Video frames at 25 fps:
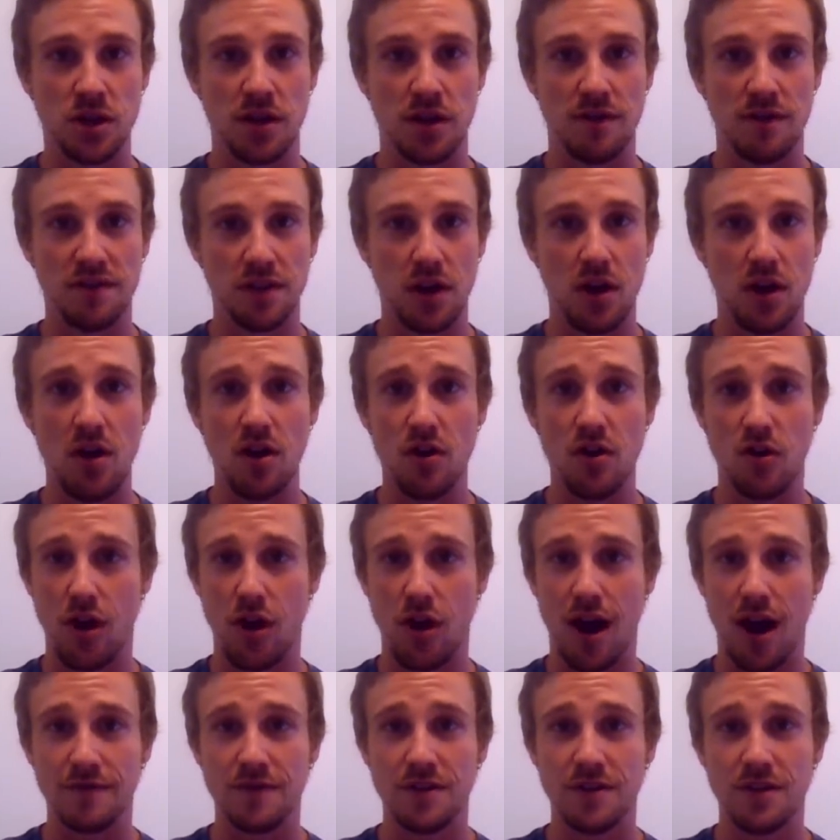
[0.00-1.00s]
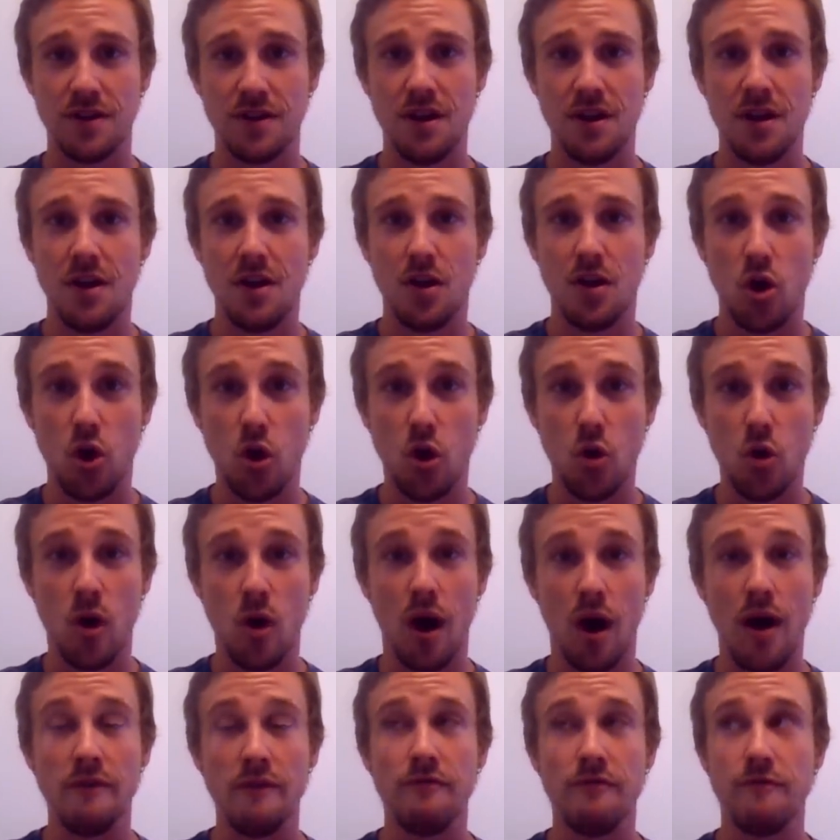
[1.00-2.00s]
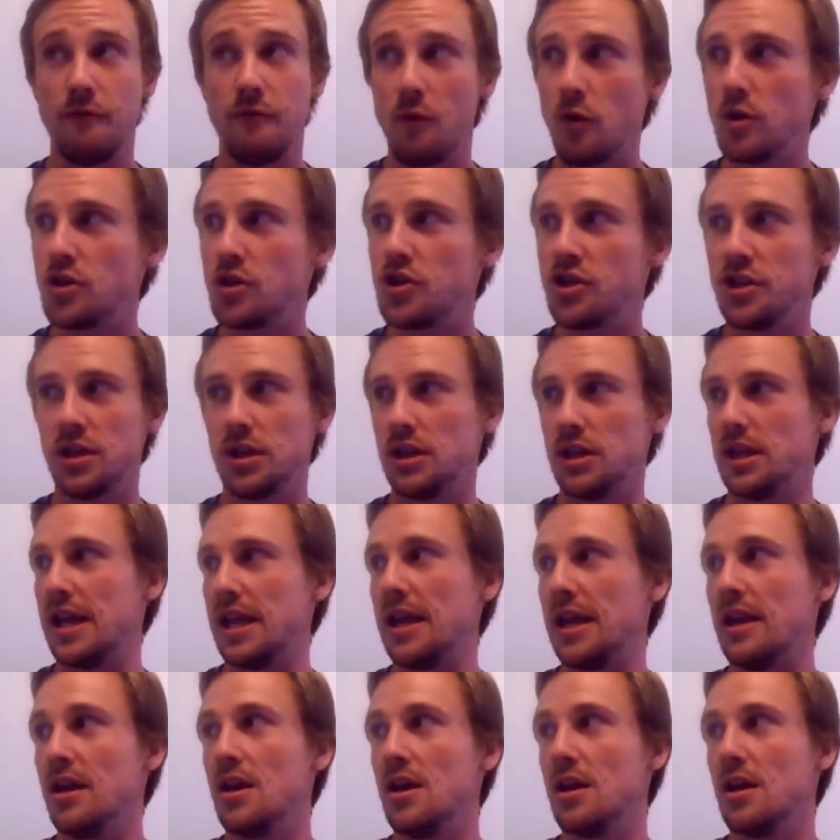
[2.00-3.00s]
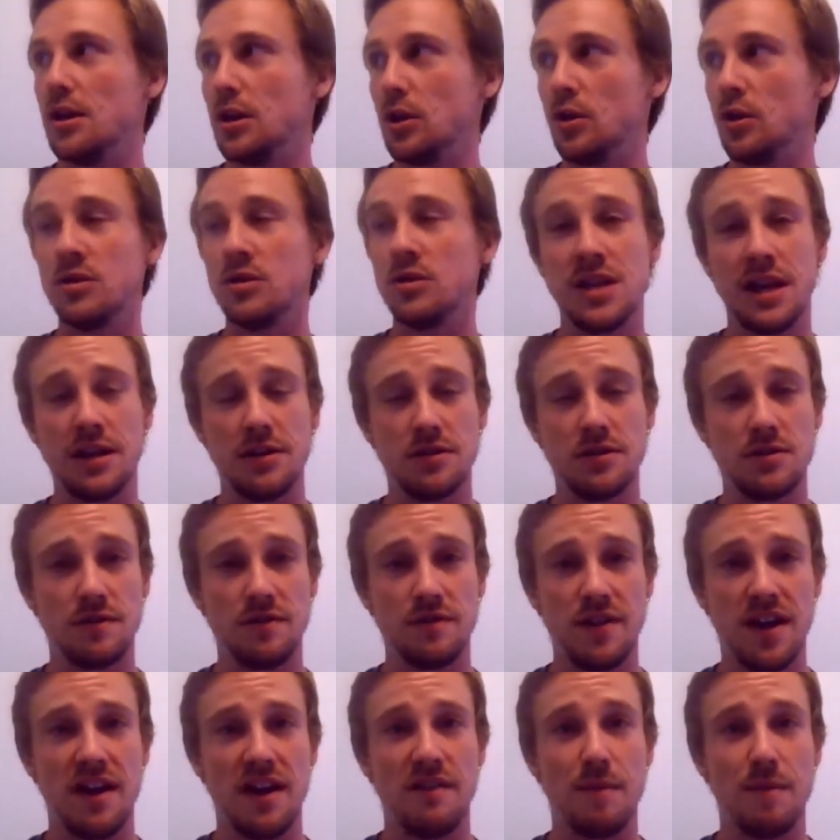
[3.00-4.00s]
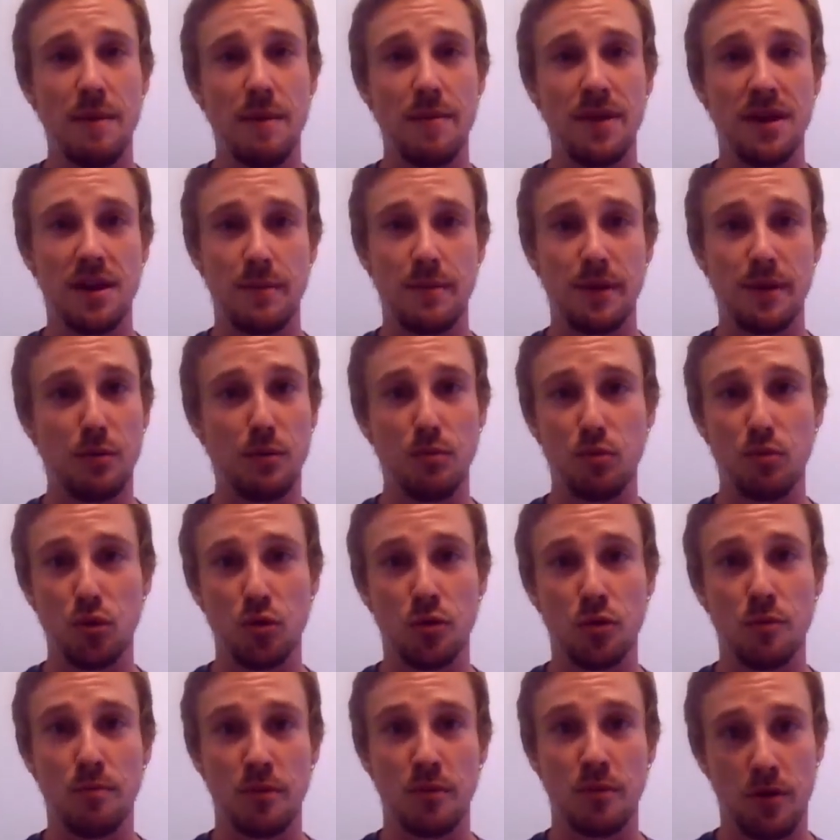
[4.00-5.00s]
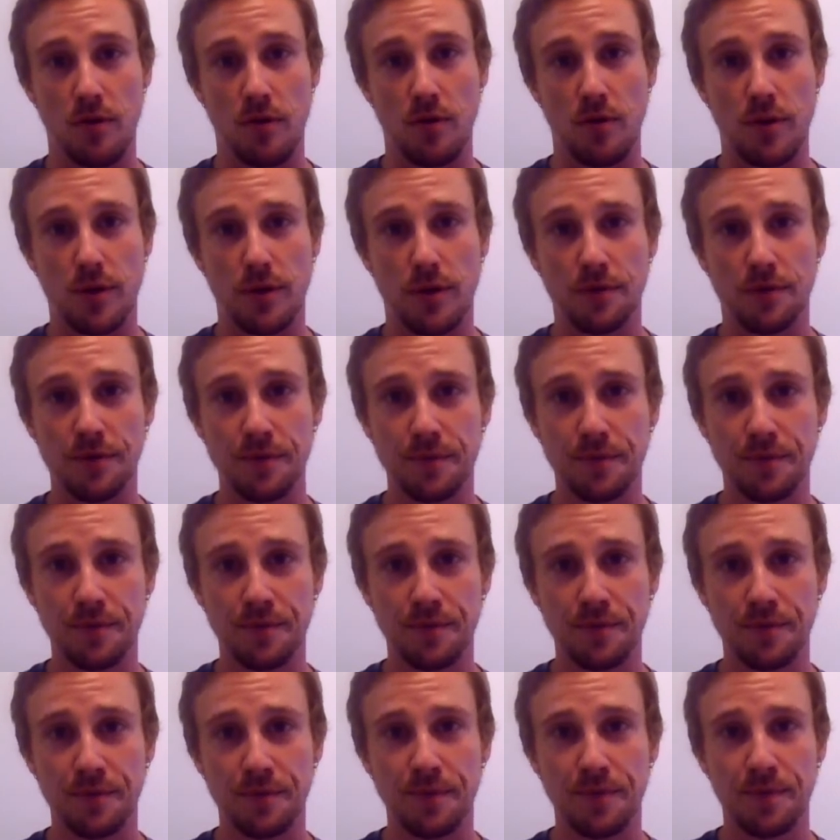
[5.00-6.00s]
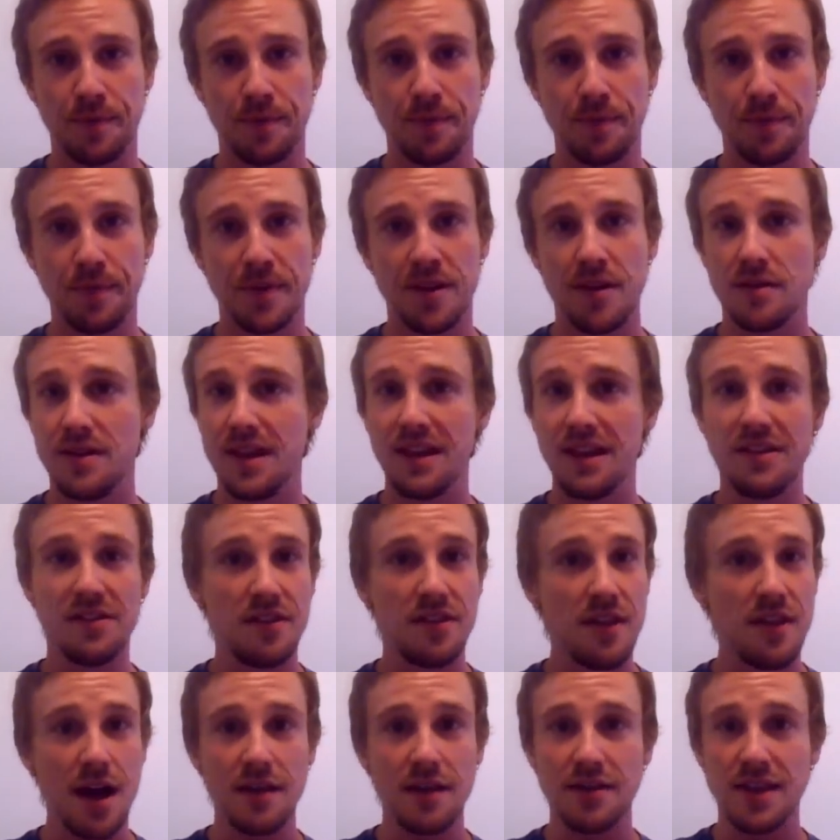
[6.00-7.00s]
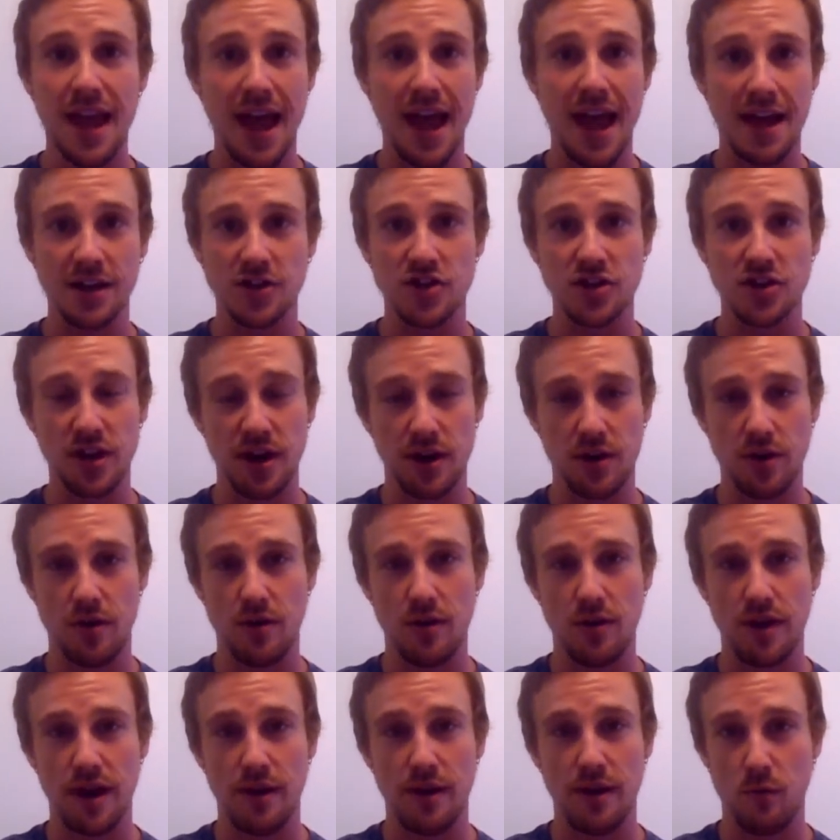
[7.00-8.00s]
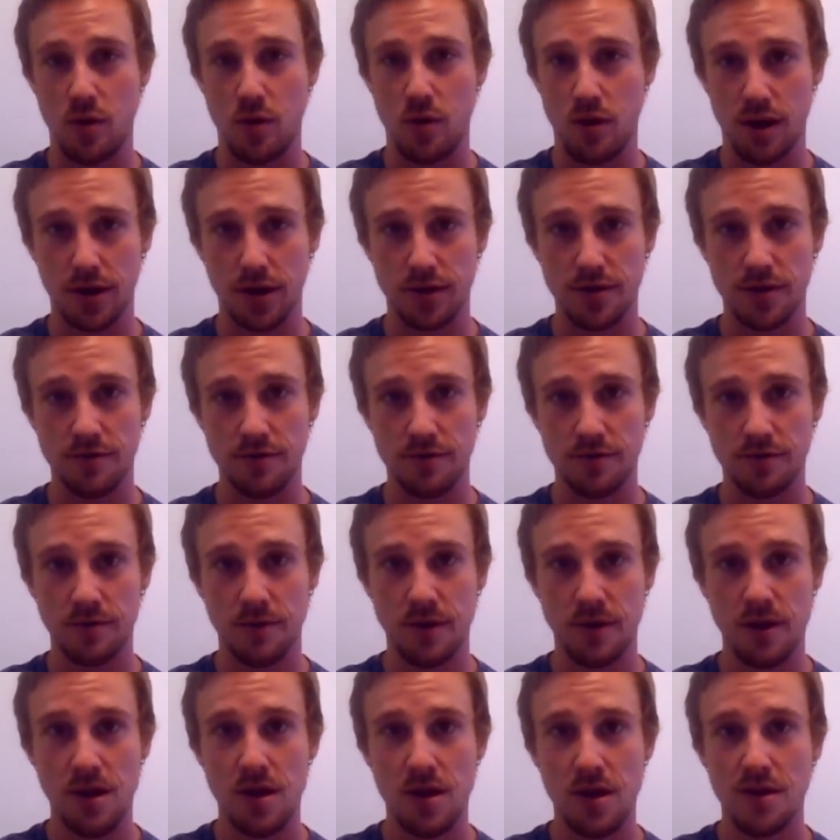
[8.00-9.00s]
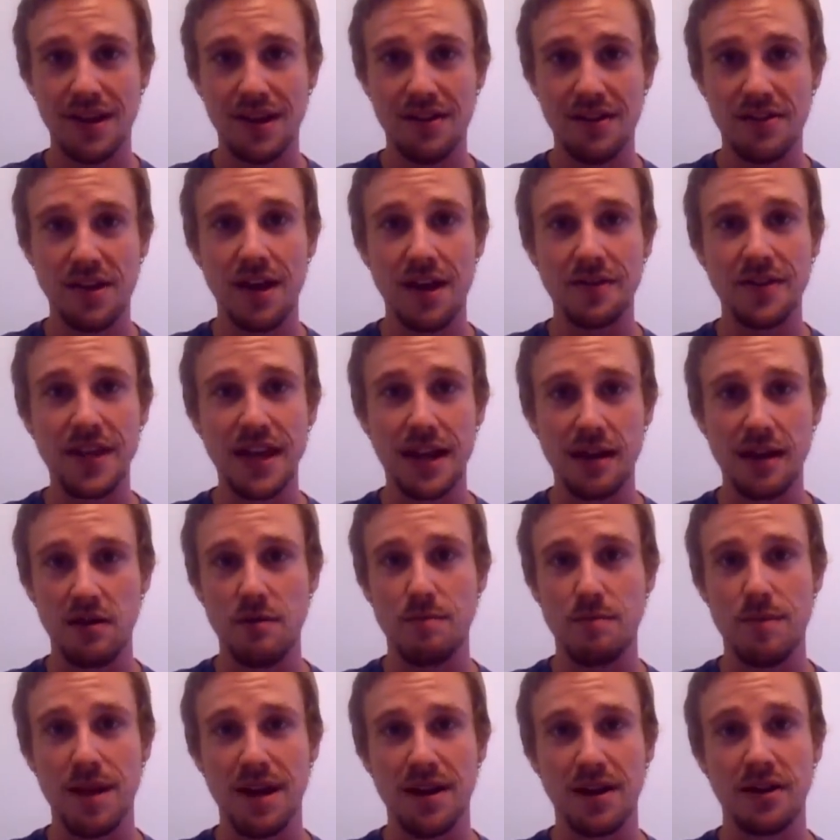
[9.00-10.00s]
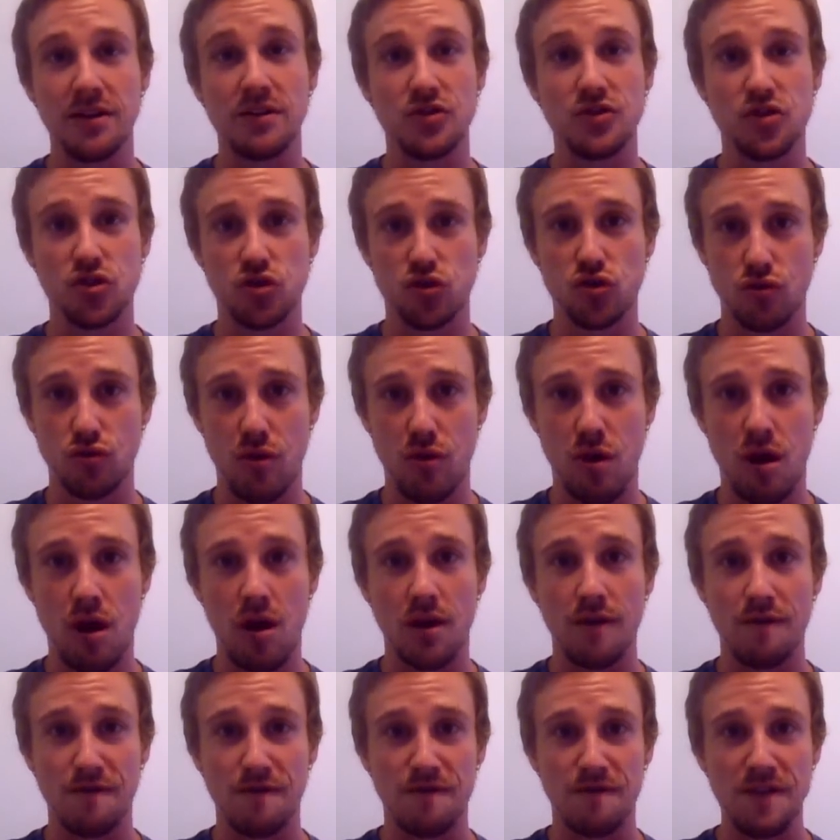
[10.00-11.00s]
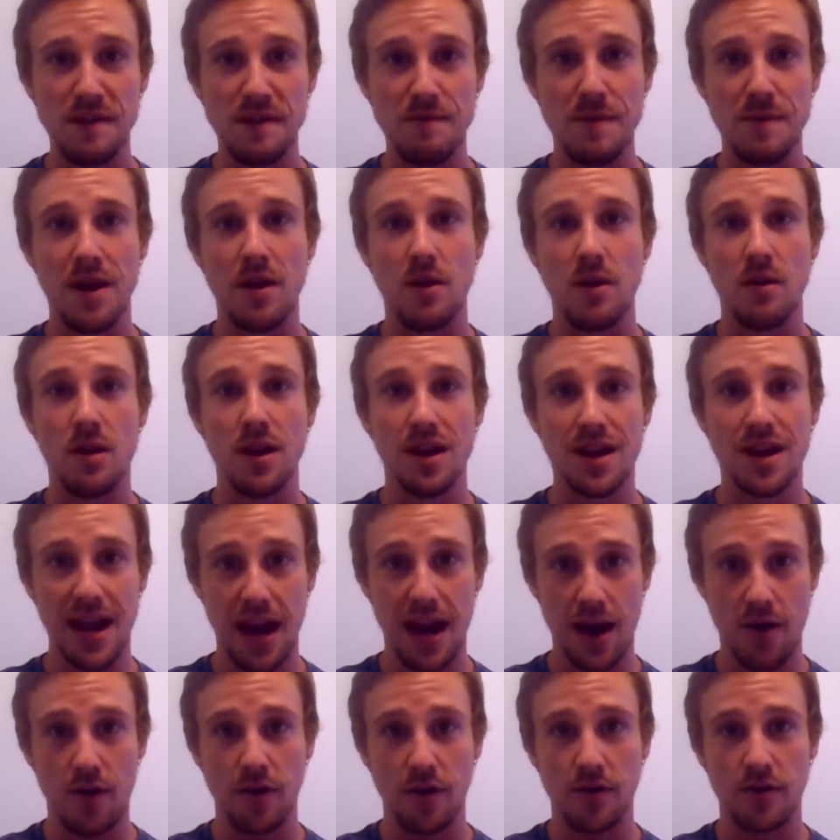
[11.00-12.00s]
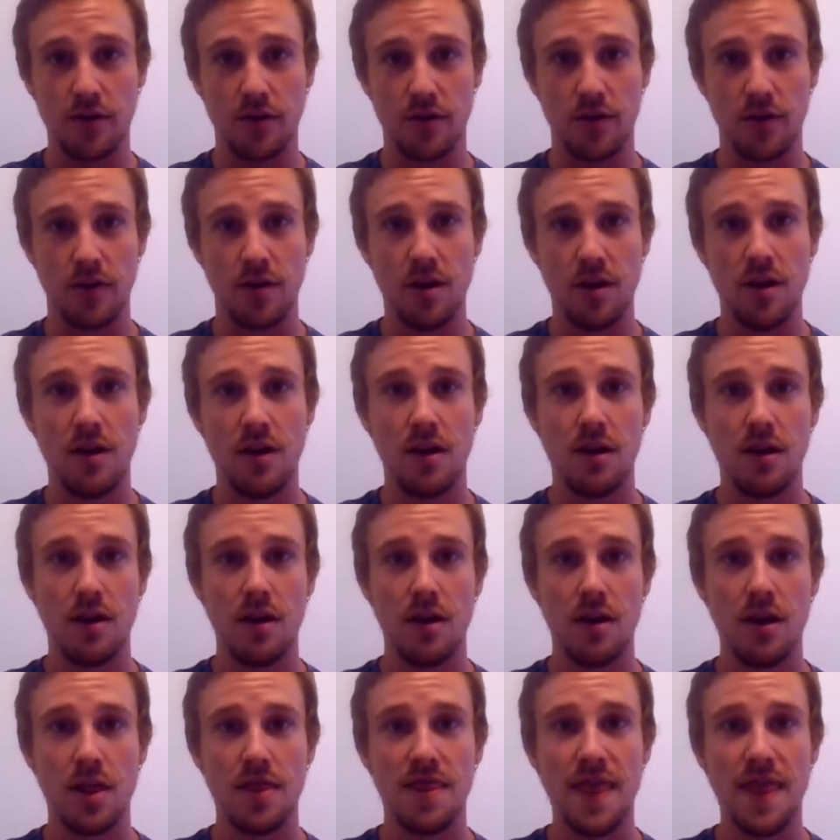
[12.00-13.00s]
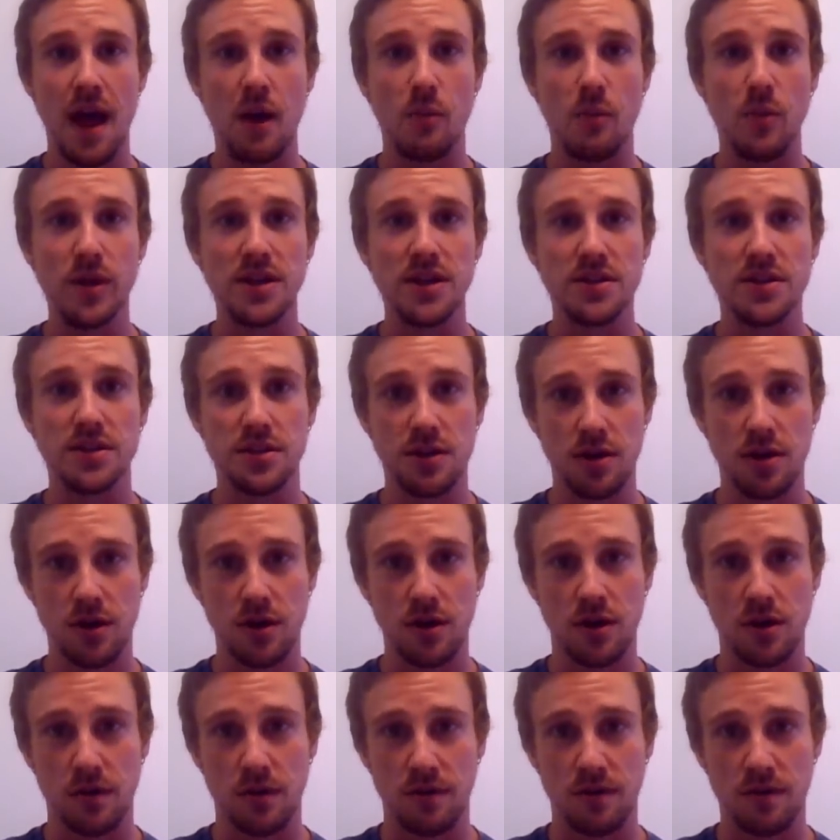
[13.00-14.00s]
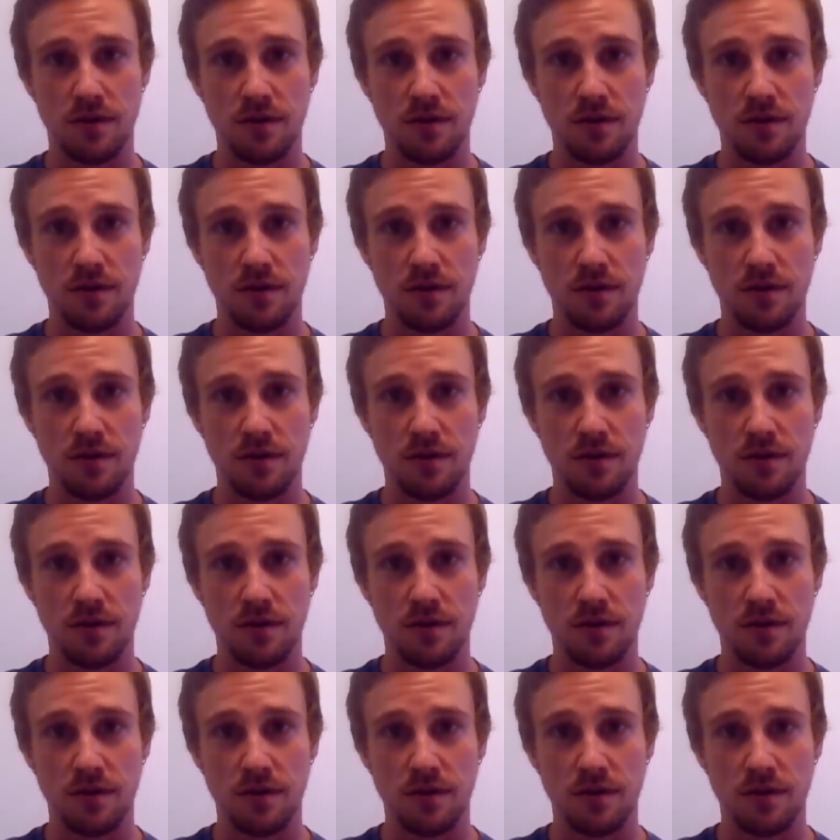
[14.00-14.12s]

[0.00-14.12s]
of Lara Croft, who unfortunately learns how to survive by becoming a brutal murderer. That's not the action hero that I want. That's not the independent, strong female character that we deserve.